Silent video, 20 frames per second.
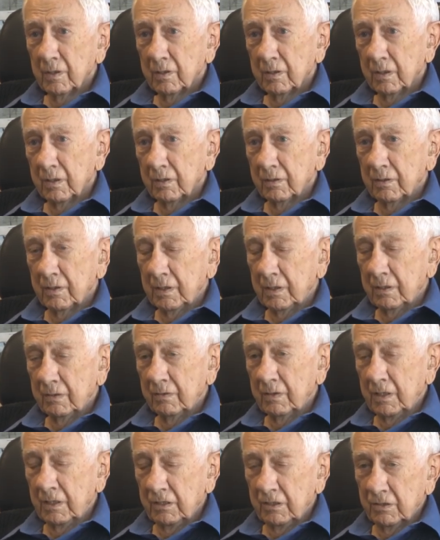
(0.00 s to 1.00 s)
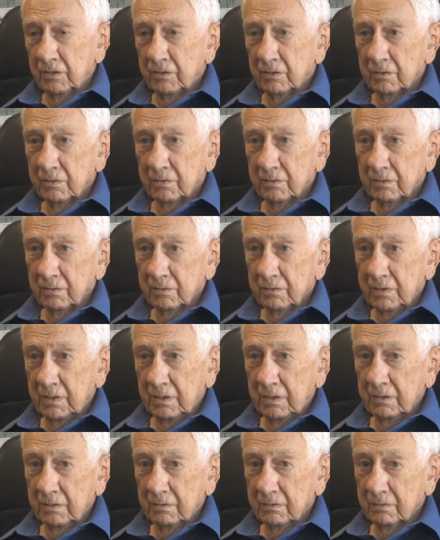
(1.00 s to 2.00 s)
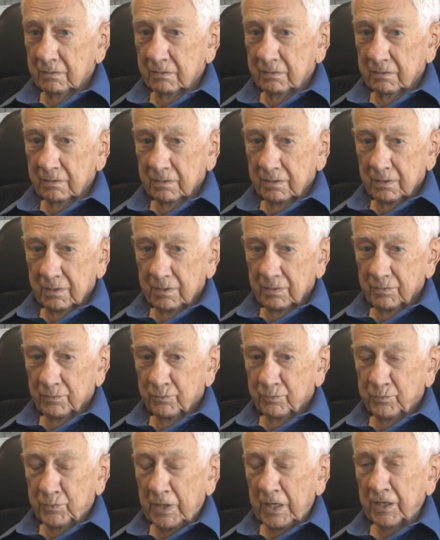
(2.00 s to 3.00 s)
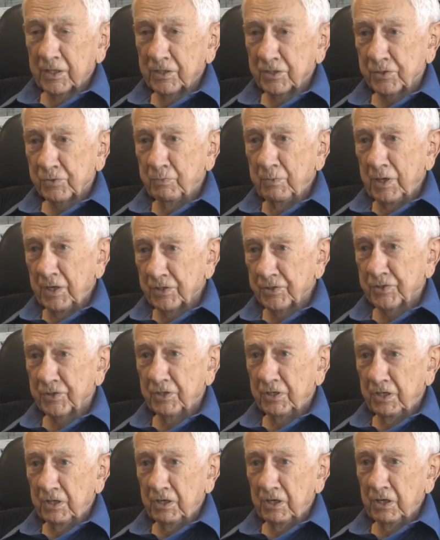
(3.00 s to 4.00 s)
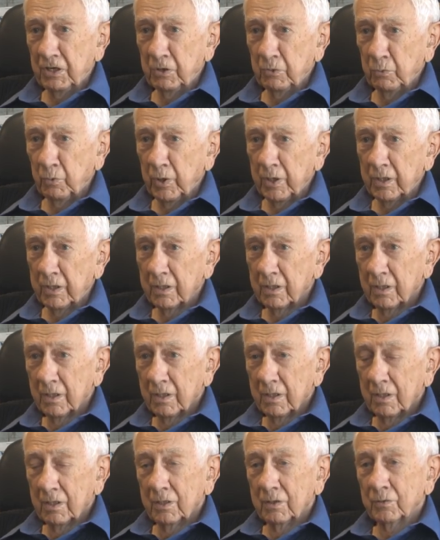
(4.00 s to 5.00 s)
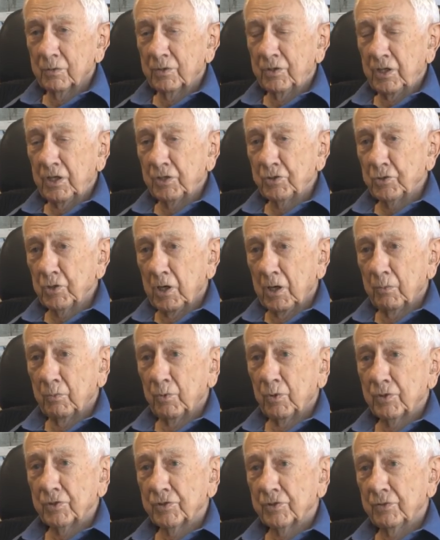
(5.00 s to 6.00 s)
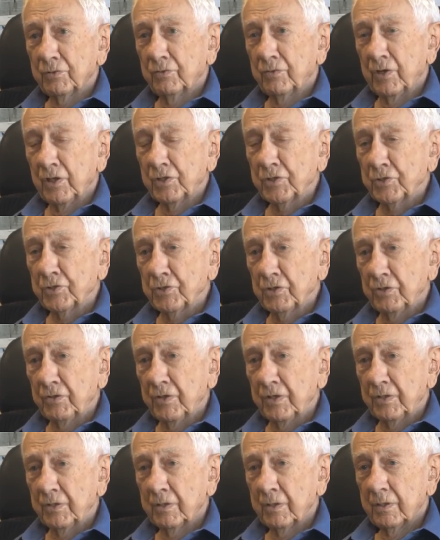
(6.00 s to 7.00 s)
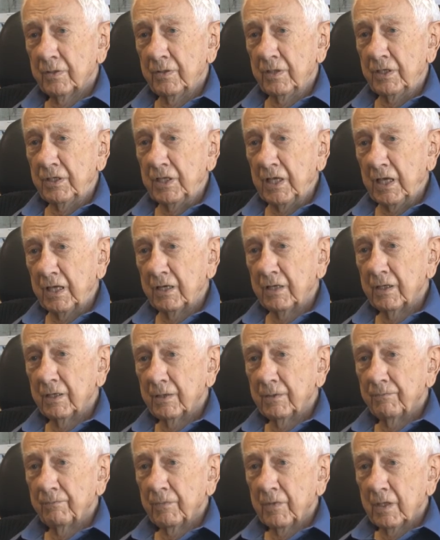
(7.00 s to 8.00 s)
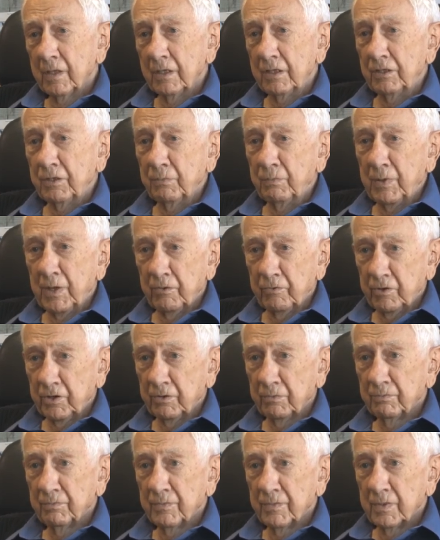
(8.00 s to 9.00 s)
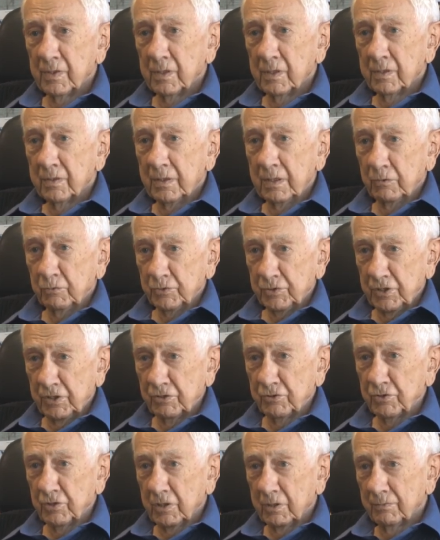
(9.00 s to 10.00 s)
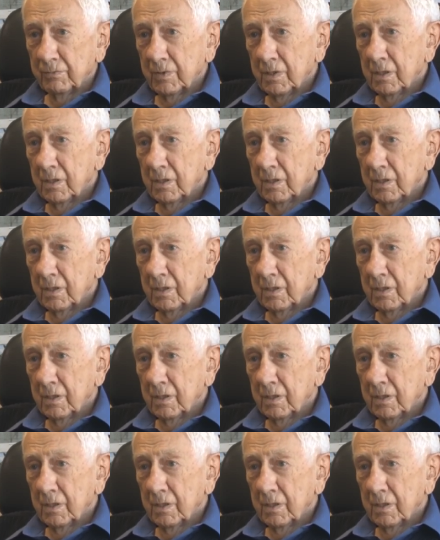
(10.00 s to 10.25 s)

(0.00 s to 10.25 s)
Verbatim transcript: Uh, they, they didn't they didn't practice medicine in any way. What their job was to register the, the dead and to bury them. That was their job.